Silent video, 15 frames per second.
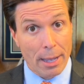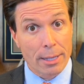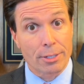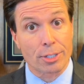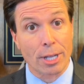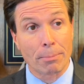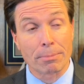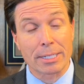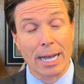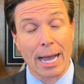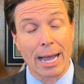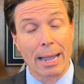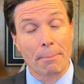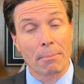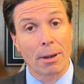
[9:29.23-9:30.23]

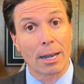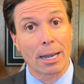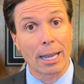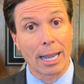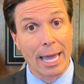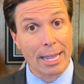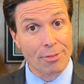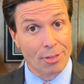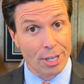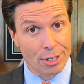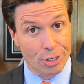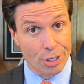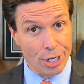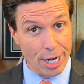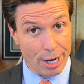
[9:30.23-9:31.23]
sometime late
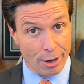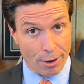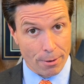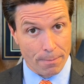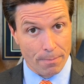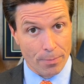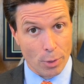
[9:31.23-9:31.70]
this year,